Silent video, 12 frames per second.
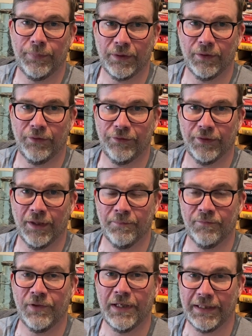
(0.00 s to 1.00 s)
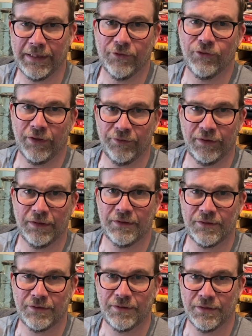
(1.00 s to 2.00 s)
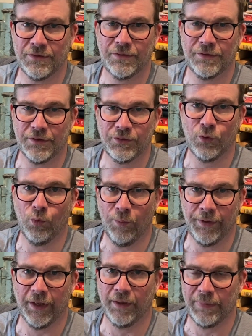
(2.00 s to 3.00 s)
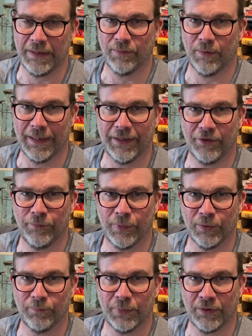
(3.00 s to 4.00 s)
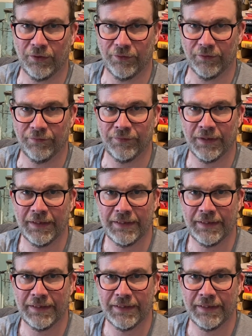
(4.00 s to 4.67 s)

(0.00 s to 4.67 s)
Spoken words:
because I'm really interested to talk with other people about this book because of